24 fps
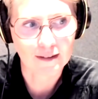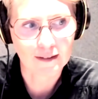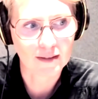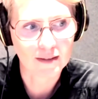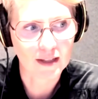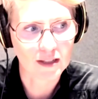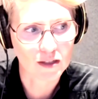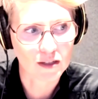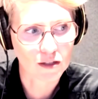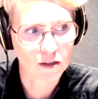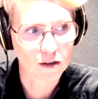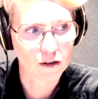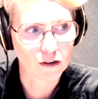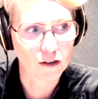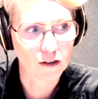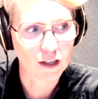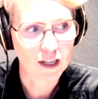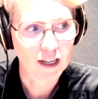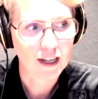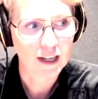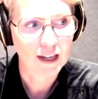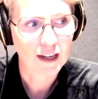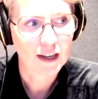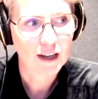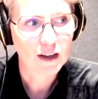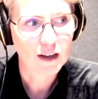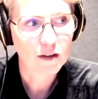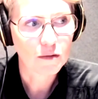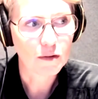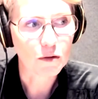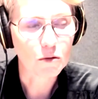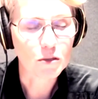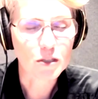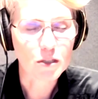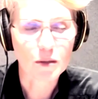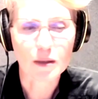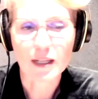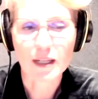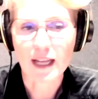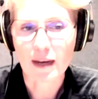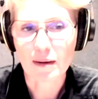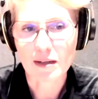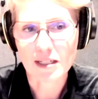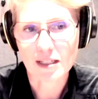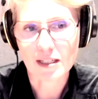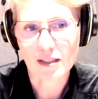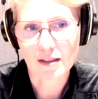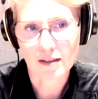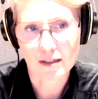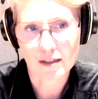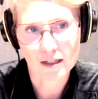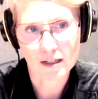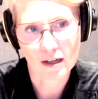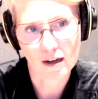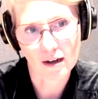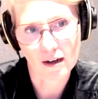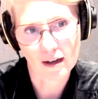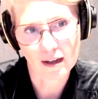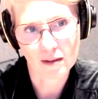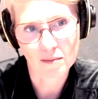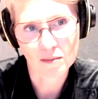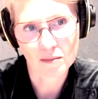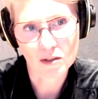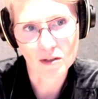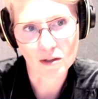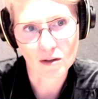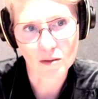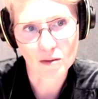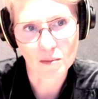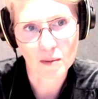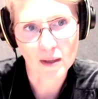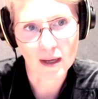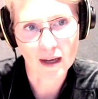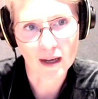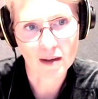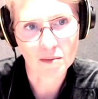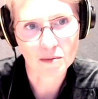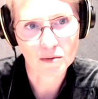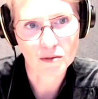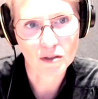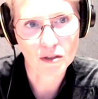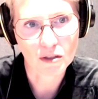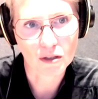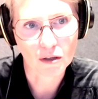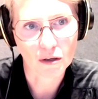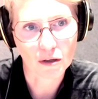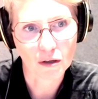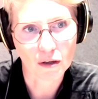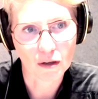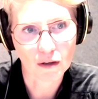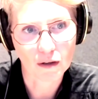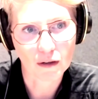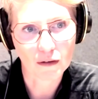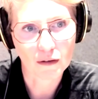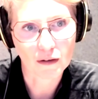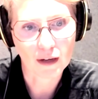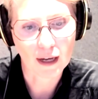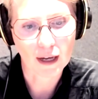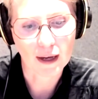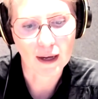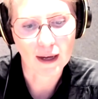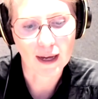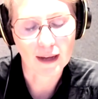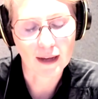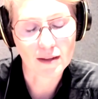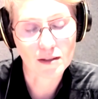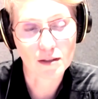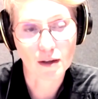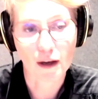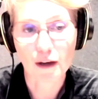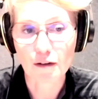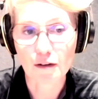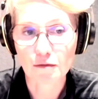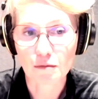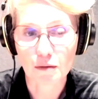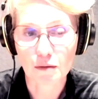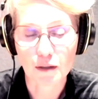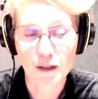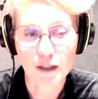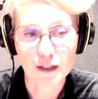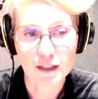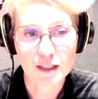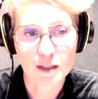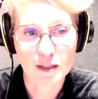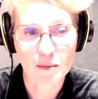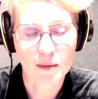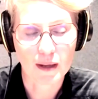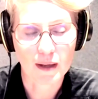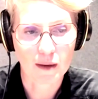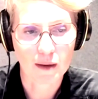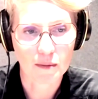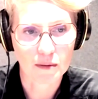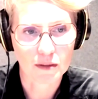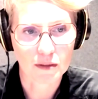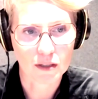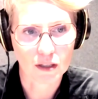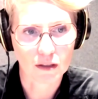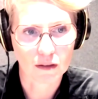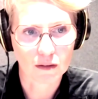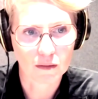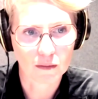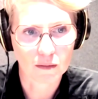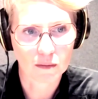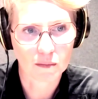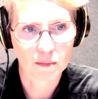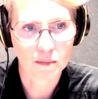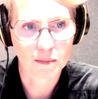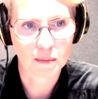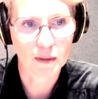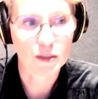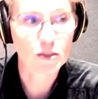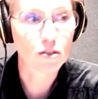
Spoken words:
And so we also allow each other the time to be able to, outside of work, to be able to